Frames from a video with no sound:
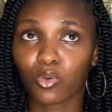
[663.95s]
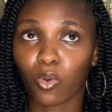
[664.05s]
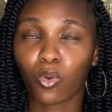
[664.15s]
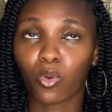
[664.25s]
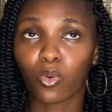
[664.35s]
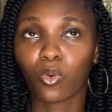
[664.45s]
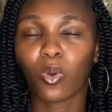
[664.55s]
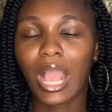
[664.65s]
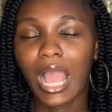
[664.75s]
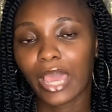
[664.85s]
go go go,
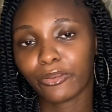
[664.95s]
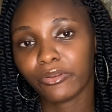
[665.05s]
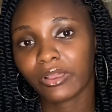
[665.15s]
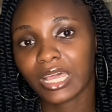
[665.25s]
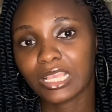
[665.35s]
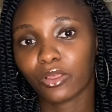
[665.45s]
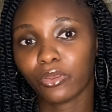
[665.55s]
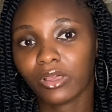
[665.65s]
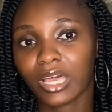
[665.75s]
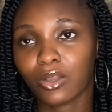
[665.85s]
and
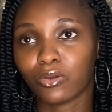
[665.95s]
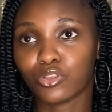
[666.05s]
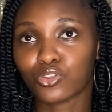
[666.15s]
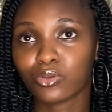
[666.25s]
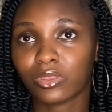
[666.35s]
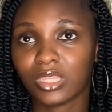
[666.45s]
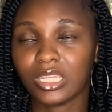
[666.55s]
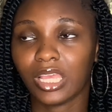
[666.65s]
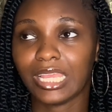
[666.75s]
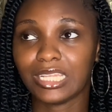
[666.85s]
Onoja on his own
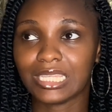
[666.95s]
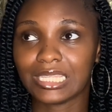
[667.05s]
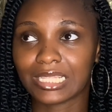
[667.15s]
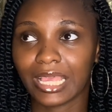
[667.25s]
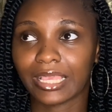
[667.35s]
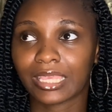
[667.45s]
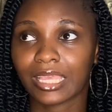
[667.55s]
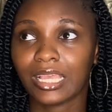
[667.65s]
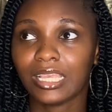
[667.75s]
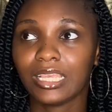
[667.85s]
thing end is like
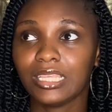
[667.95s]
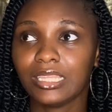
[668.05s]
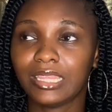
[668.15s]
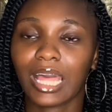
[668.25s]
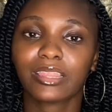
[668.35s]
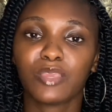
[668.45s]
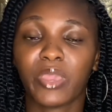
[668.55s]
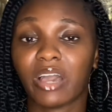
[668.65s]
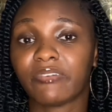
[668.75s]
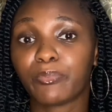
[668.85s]
that thing
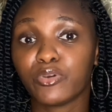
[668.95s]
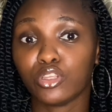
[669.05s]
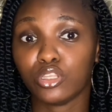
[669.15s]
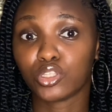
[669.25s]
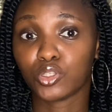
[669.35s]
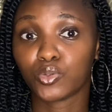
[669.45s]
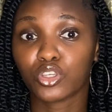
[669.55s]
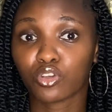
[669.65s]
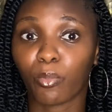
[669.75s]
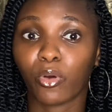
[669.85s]
may have happened in the
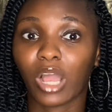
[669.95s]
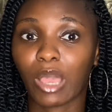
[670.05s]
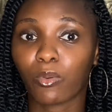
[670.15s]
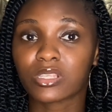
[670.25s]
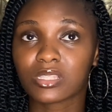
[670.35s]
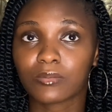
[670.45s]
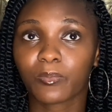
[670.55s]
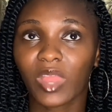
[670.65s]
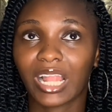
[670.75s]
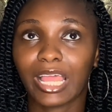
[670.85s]
situation, but I was
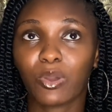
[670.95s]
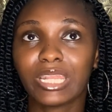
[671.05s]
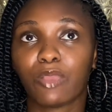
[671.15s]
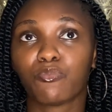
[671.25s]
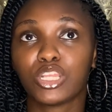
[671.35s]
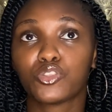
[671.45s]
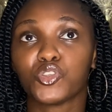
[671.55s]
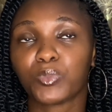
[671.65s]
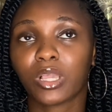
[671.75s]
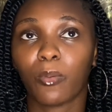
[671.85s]
like, when I'm ready to
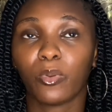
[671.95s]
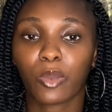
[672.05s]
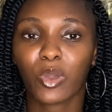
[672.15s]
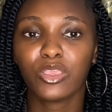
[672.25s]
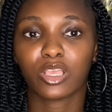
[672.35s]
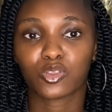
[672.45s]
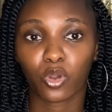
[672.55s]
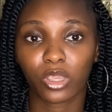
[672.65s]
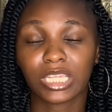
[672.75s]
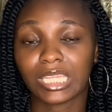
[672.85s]
speak up, like when you're
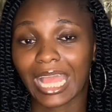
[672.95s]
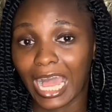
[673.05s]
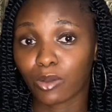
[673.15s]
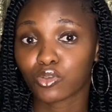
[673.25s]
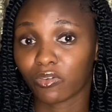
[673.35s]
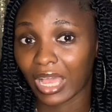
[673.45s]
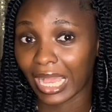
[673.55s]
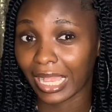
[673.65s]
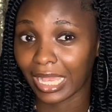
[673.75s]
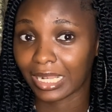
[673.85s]
talking out of
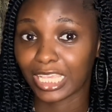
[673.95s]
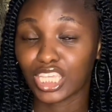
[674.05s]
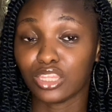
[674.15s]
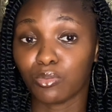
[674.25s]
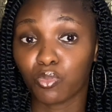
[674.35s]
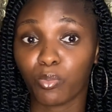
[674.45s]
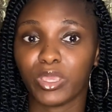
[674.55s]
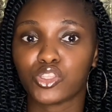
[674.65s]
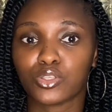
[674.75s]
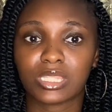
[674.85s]
anger, like in the
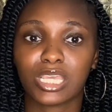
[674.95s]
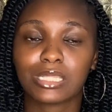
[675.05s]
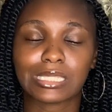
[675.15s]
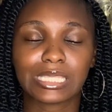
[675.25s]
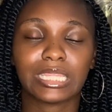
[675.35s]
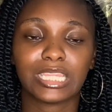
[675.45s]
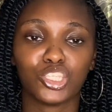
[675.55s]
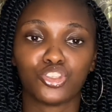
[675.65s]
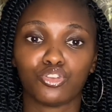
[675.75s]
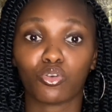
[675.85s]
moment, you tend to say
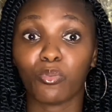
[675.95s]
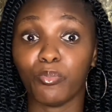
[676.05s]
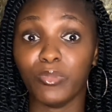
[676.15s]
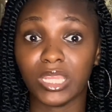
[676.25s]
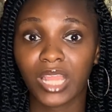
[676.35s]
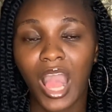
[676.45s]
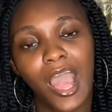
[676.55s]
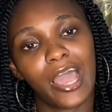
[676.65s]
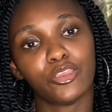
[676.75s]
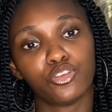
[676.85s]
things you don't mean
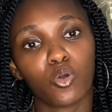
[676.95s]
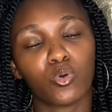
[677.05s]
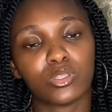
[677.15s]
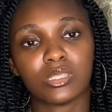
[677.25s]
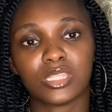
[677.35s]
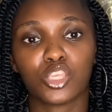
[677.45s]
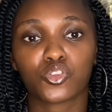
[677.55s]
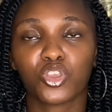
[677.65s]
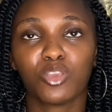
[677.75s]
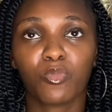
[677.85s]
and you don't want to say.
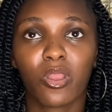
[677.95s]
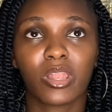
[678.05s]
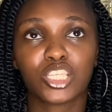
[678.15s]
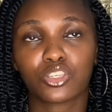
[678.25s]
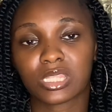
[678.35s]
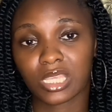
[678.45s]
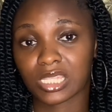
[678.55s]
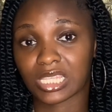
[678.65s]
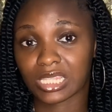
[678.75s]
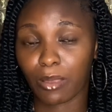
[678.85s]
So he more or less just
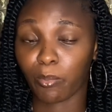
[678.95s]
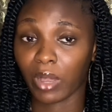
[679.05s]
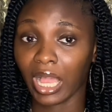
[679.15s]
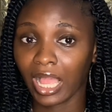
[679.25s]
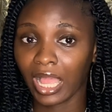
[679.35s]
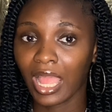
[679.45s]
takes a step back